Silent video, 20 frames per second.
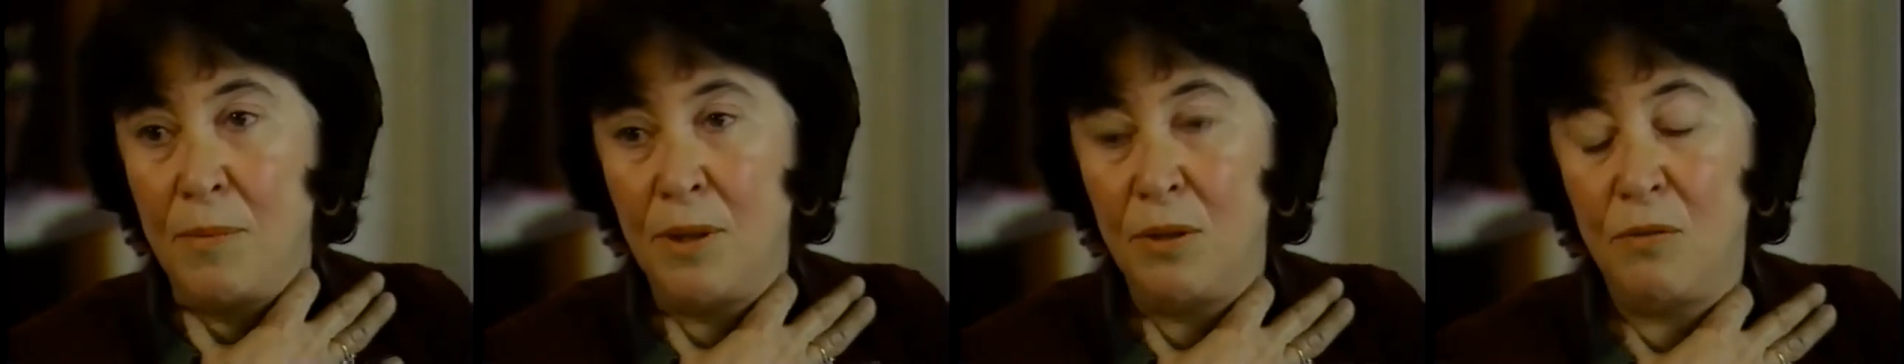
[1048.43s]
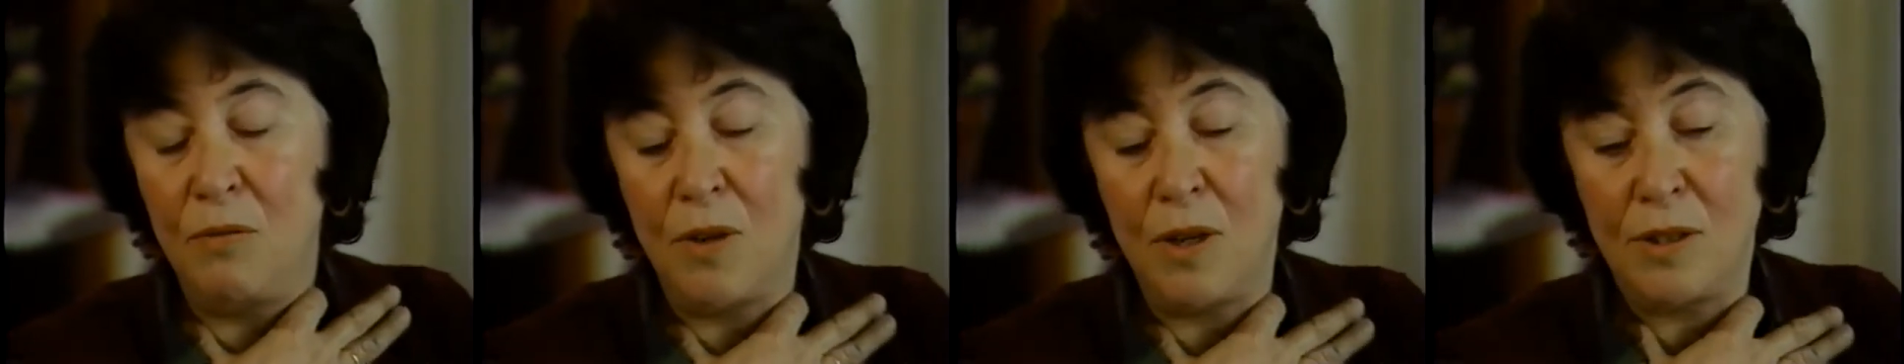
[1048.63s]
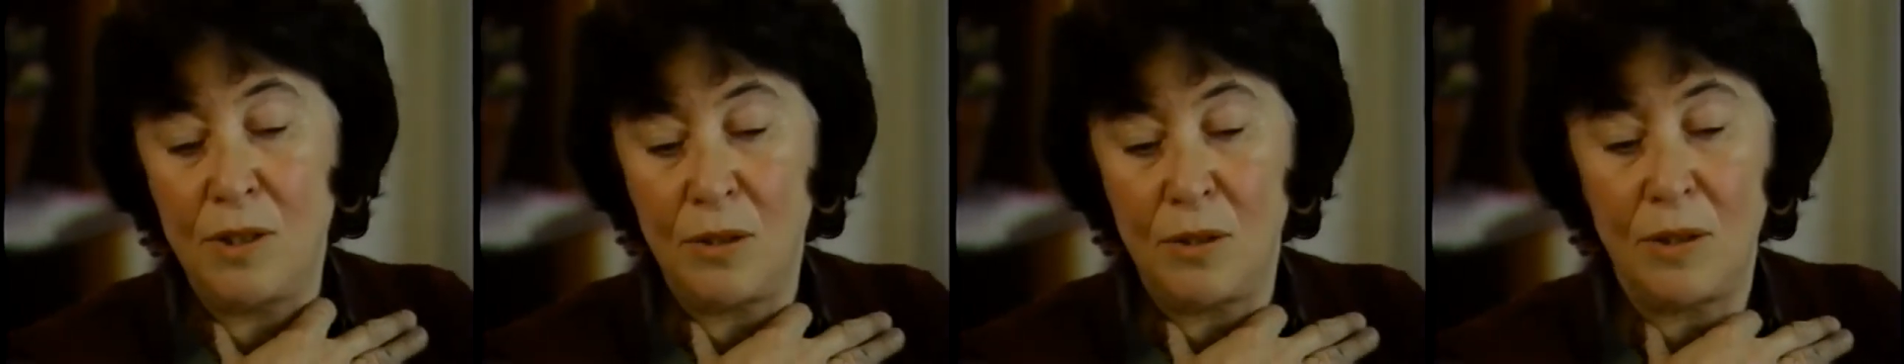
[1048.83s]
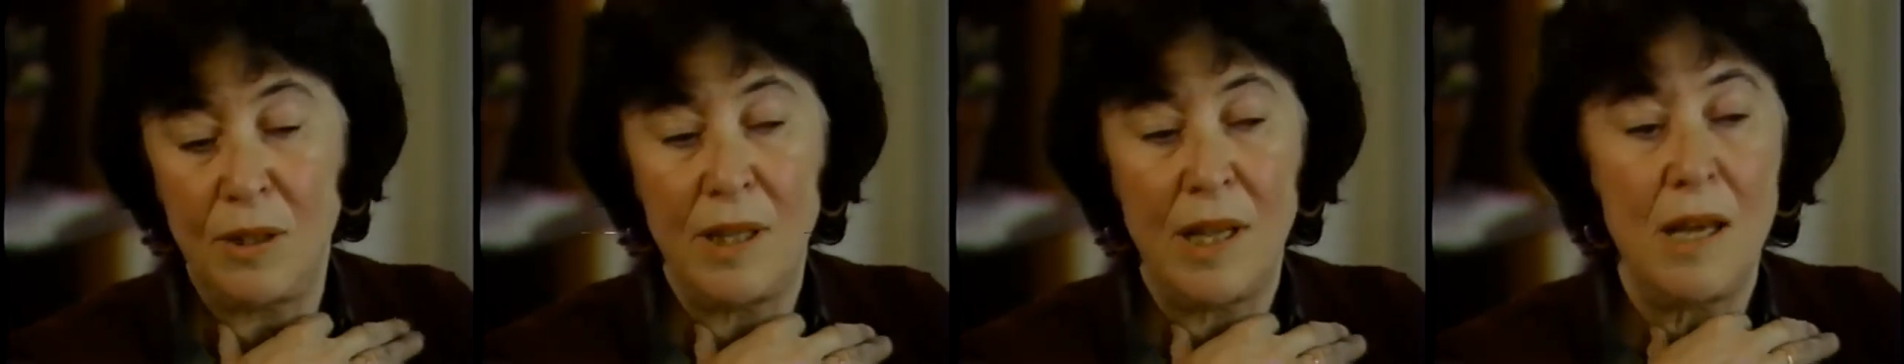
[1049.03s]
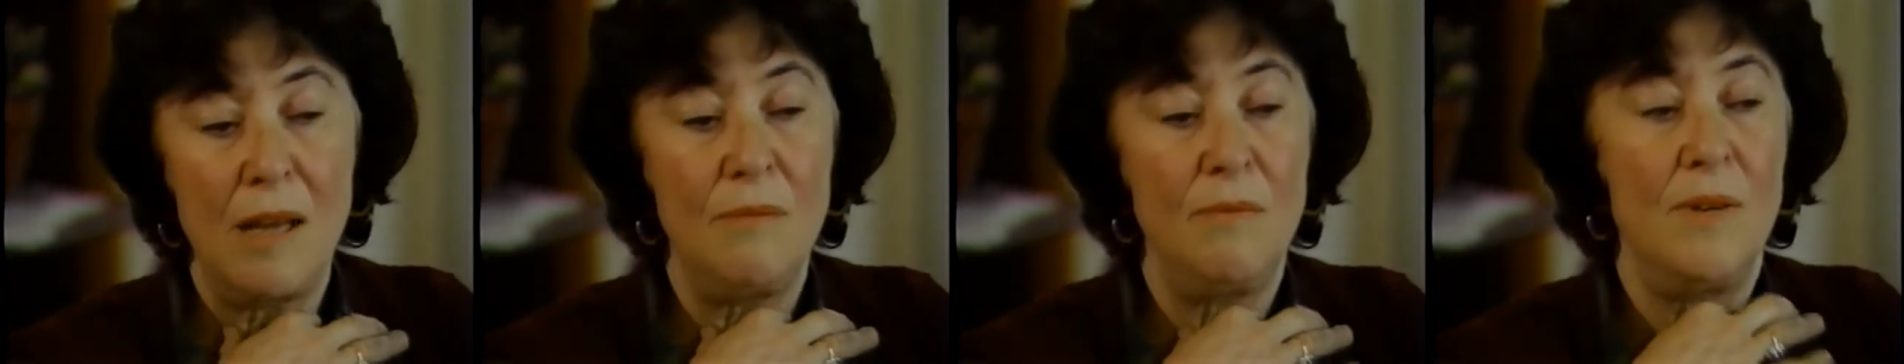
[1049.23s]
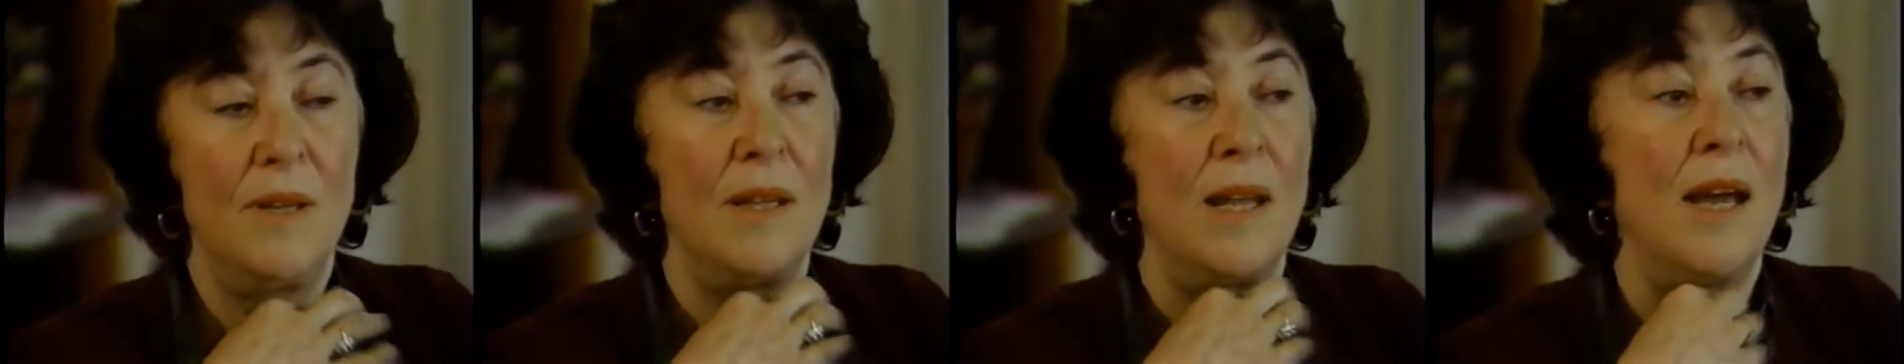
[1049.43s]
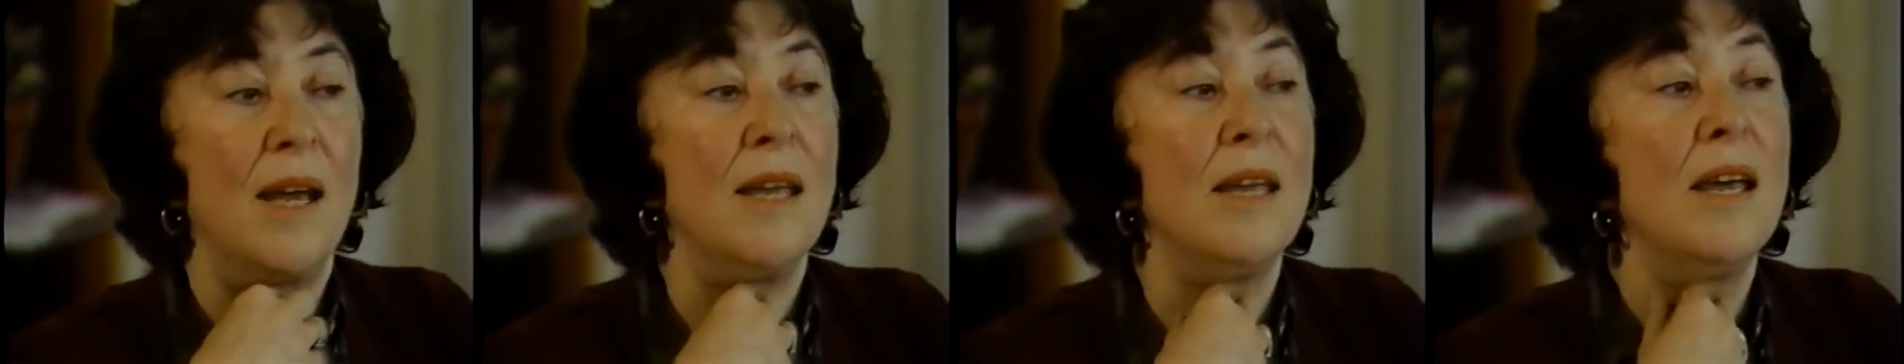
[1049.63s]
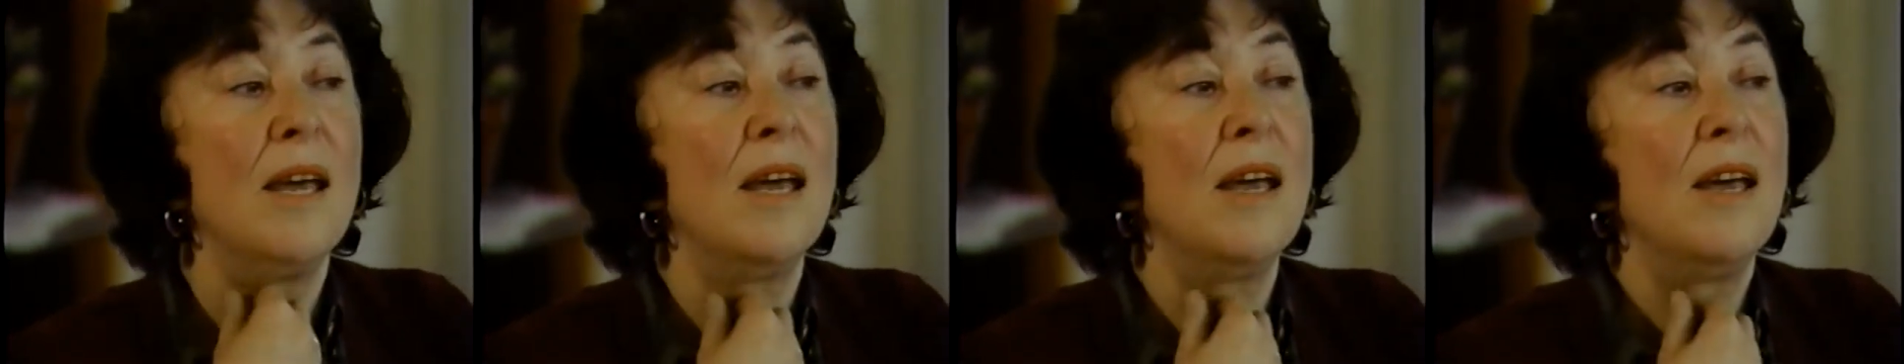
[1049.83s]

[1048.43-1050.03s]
It was the time when I